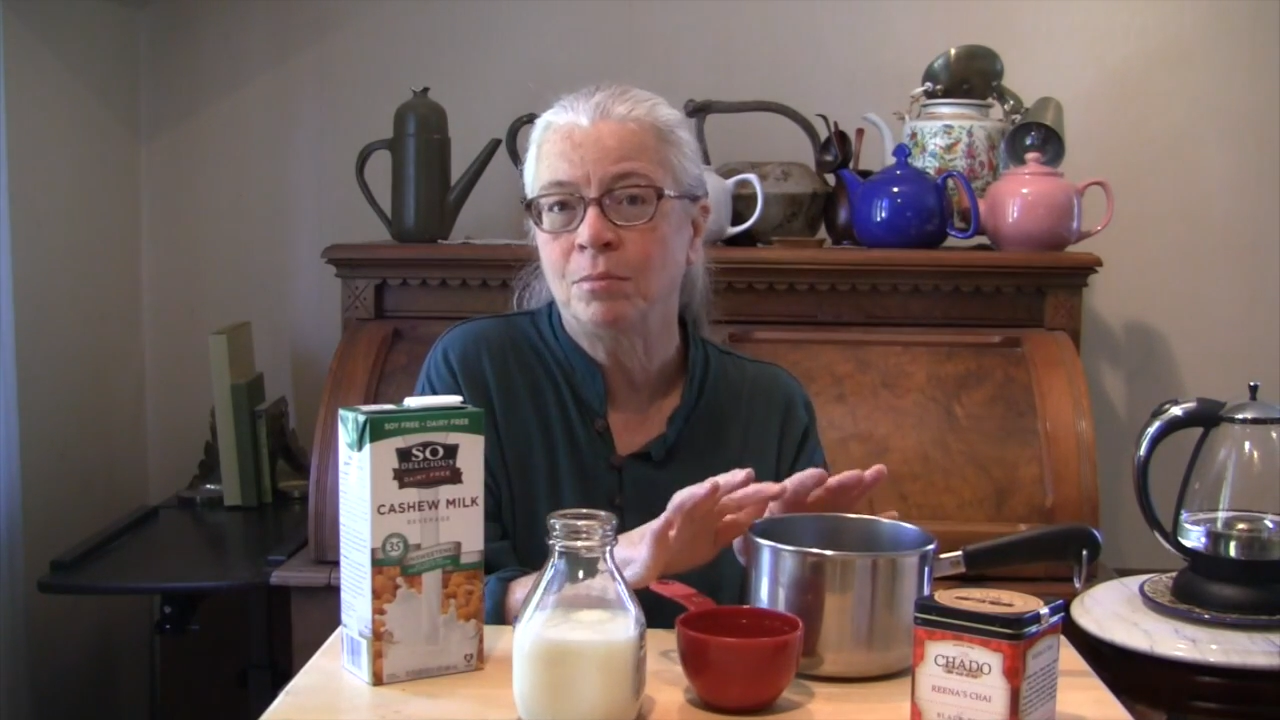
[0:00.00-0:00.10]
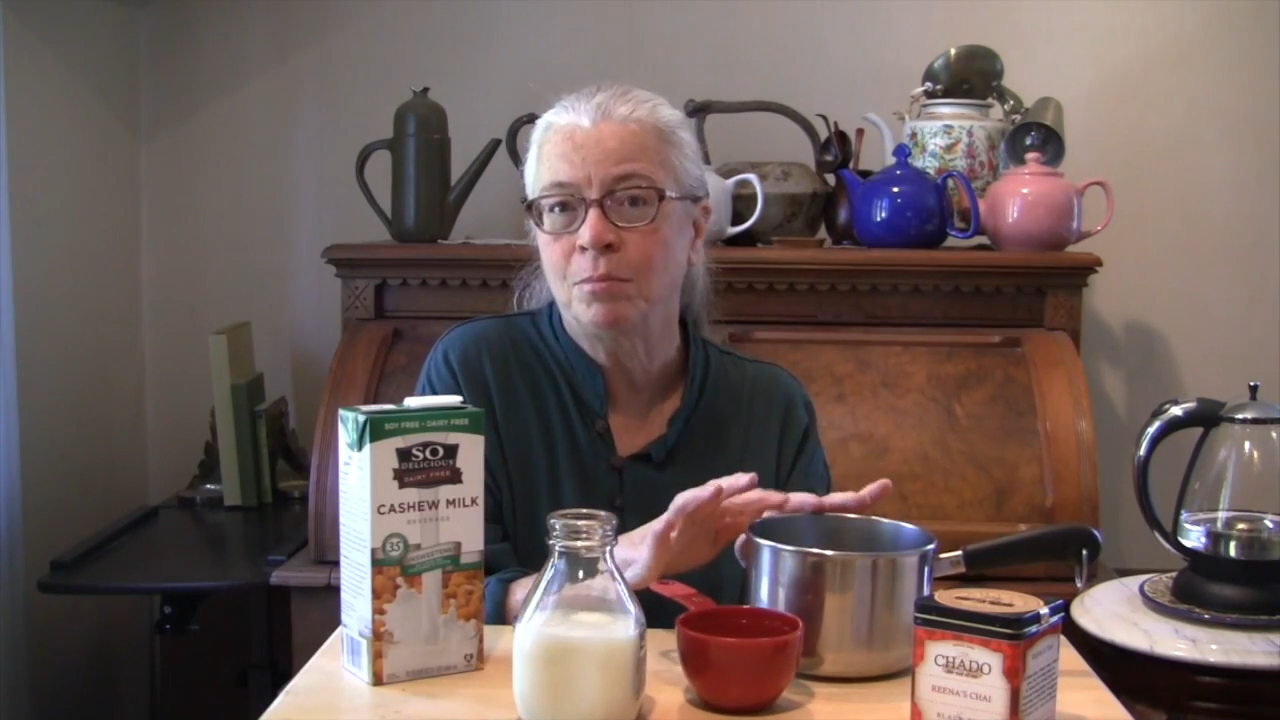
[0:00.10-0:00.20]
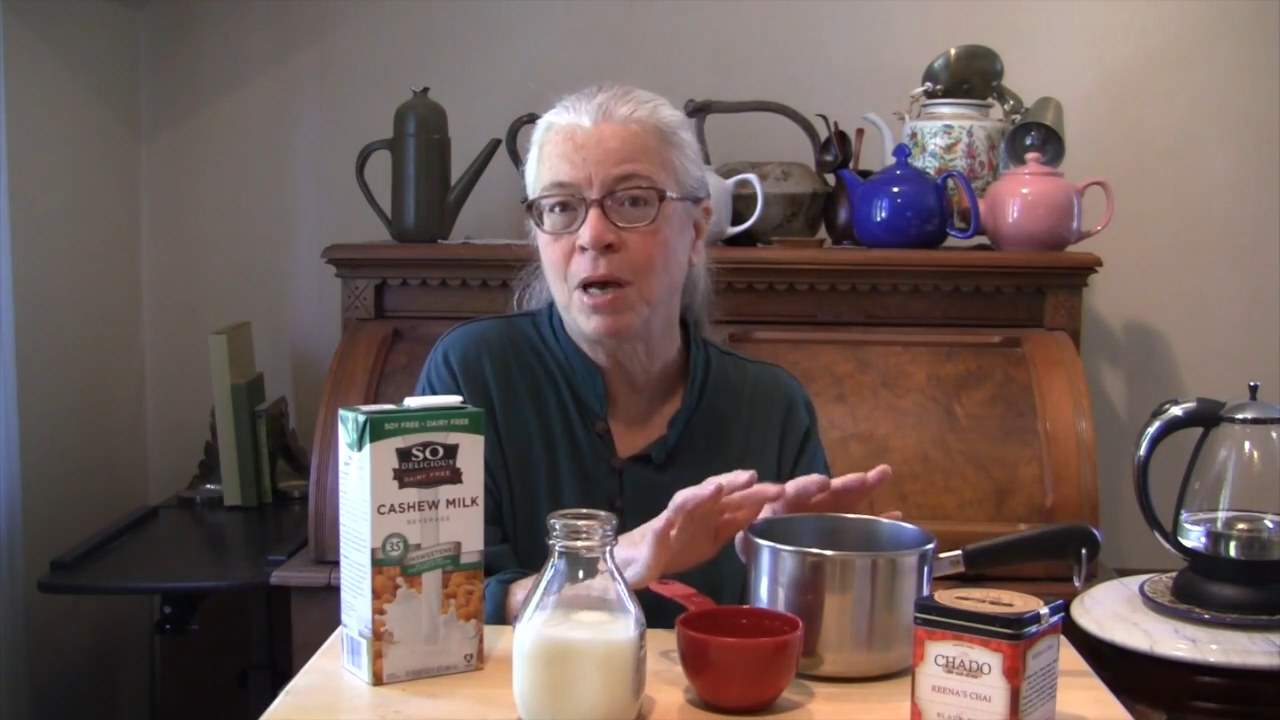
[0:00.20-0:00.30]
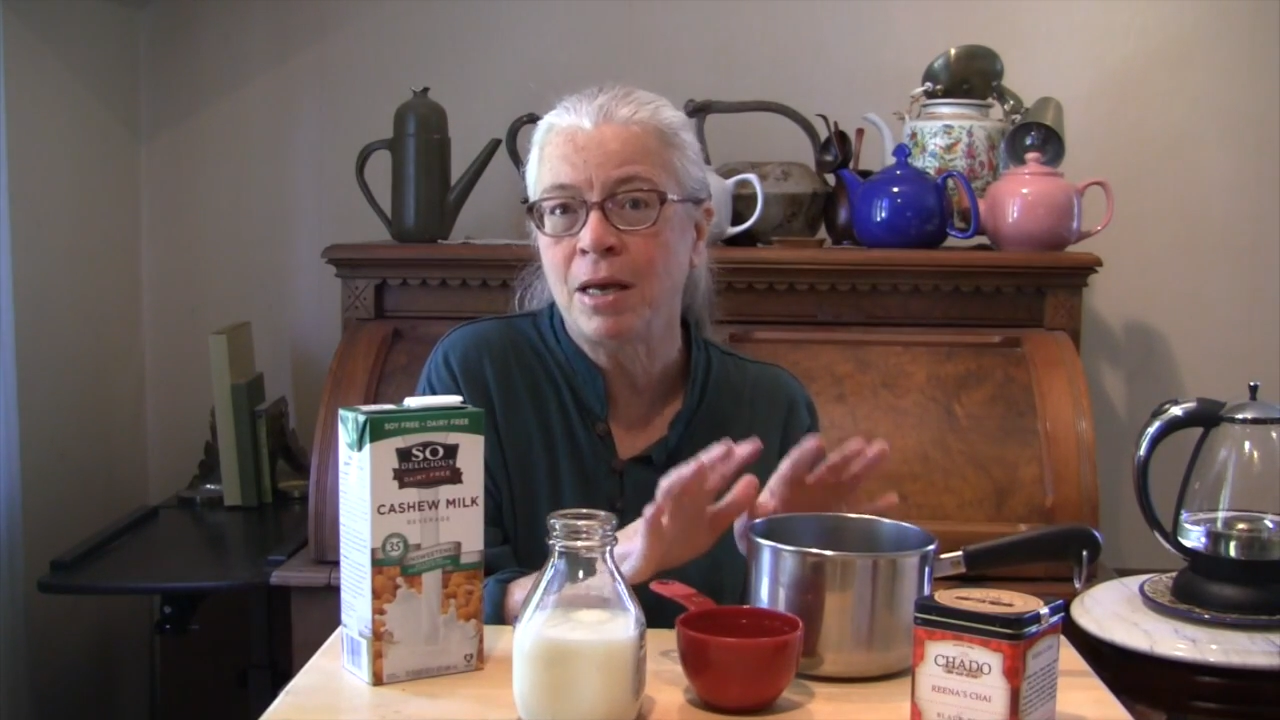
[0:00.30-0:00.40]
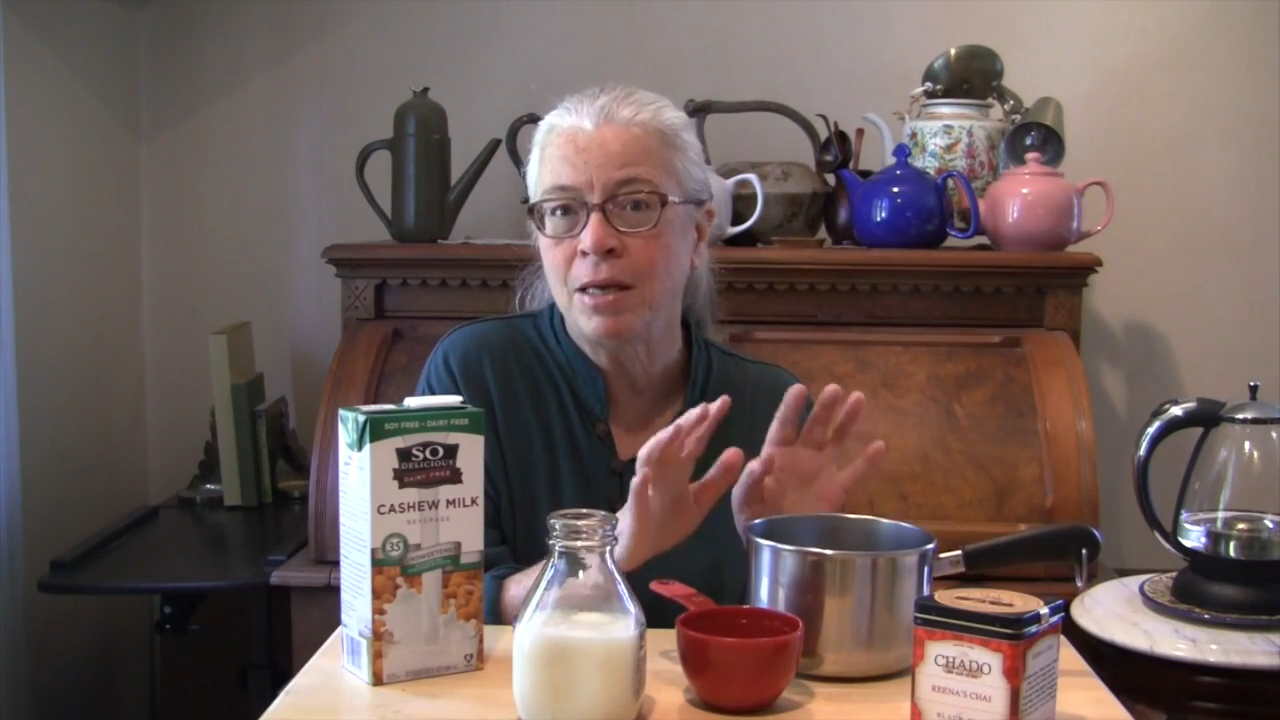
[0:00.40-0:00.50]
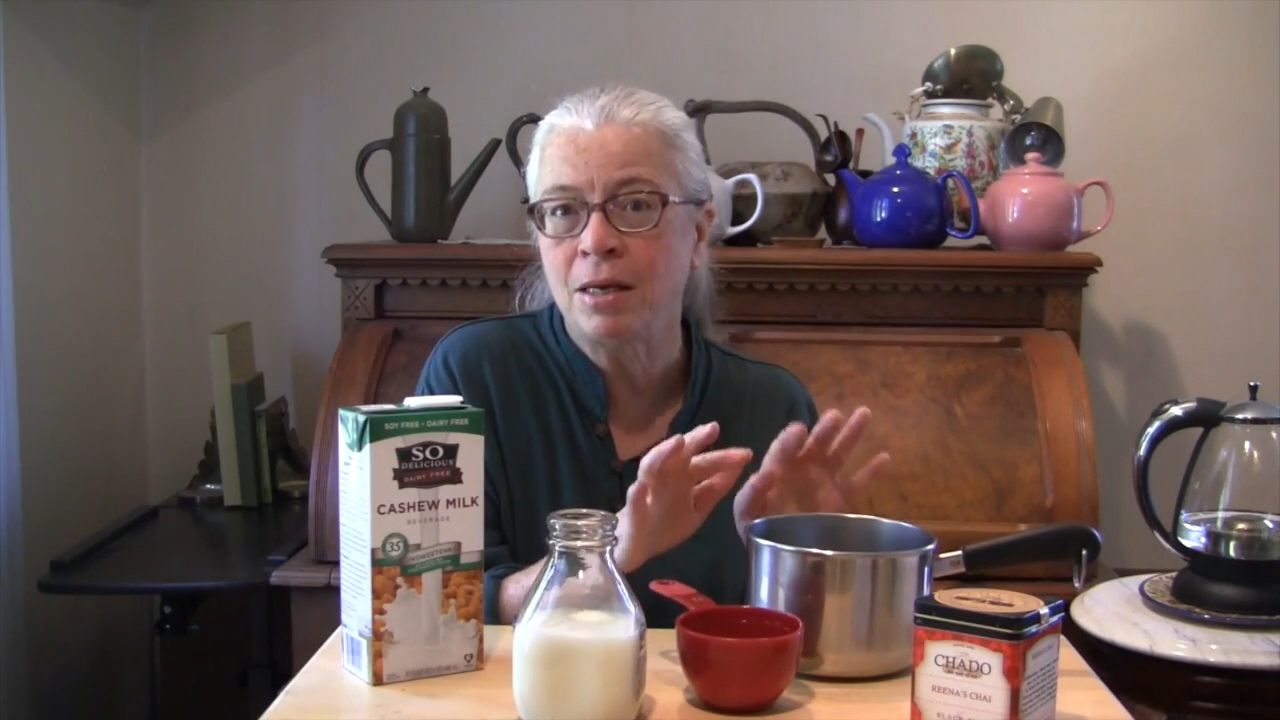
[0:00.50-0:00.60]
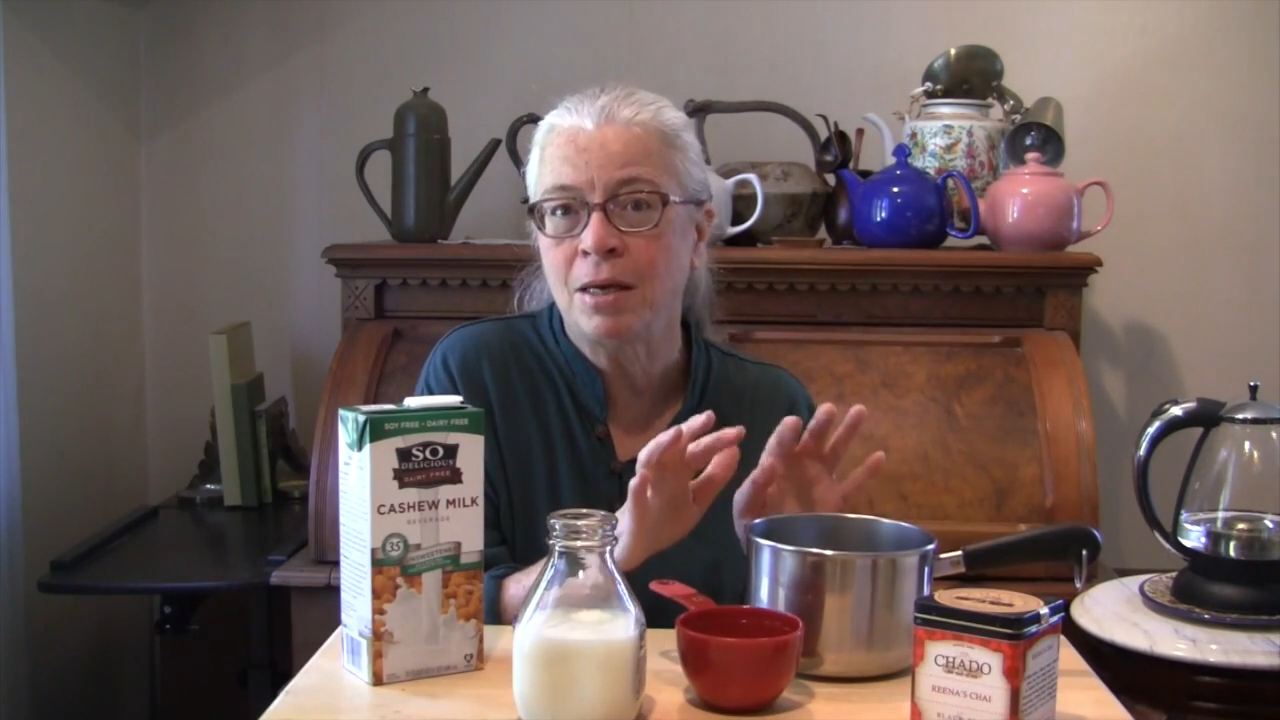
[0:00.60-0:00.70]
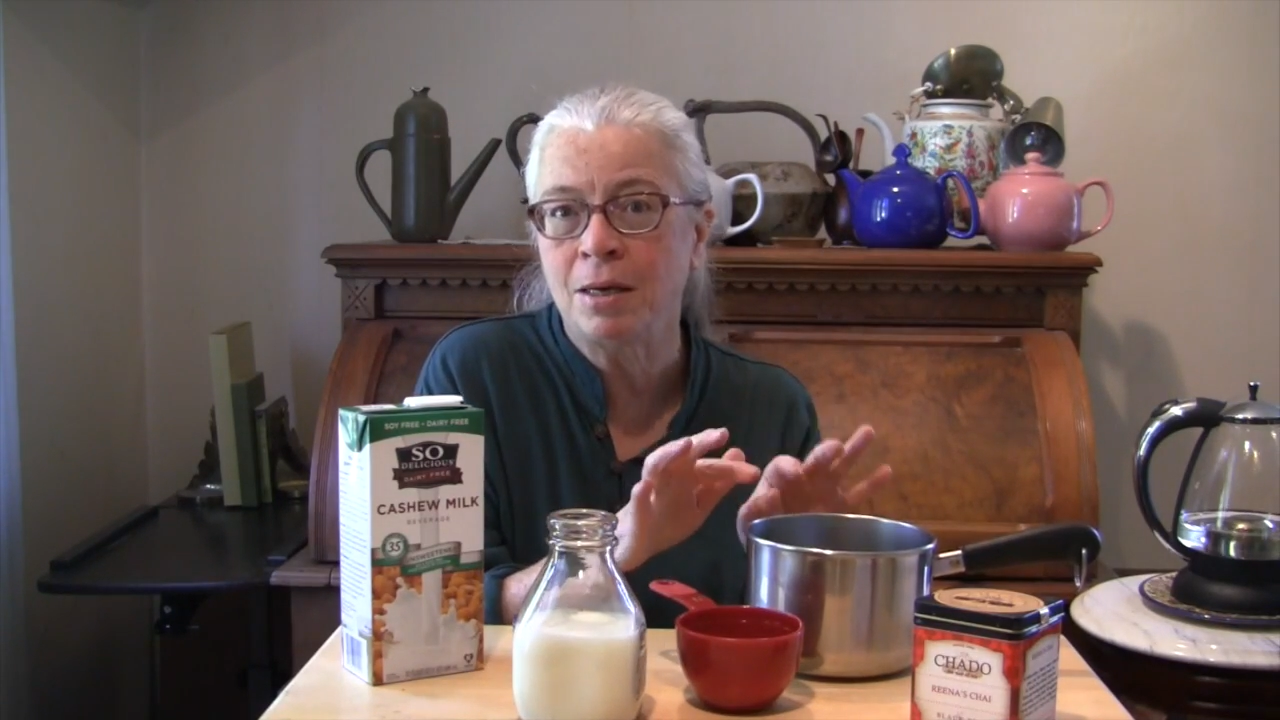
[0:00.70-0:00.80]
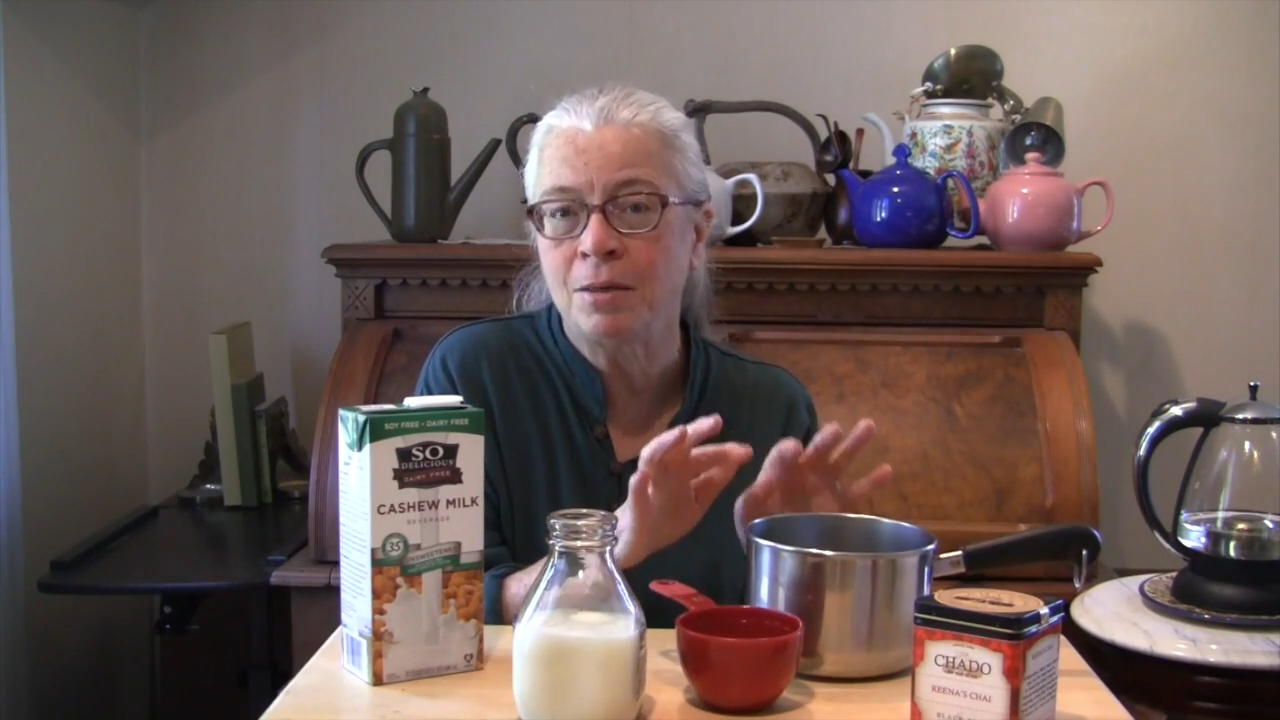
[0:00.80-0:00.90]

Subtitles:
my